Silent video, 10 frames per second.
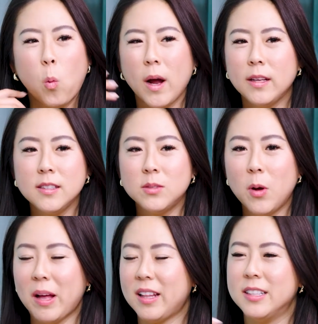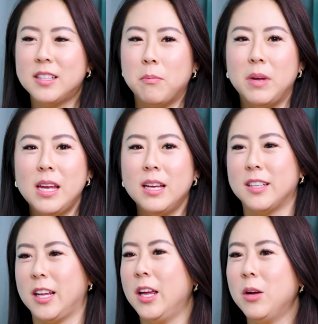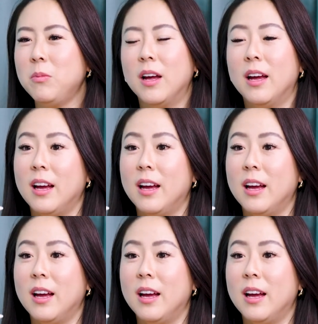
why does this not? Is it me? Is it him?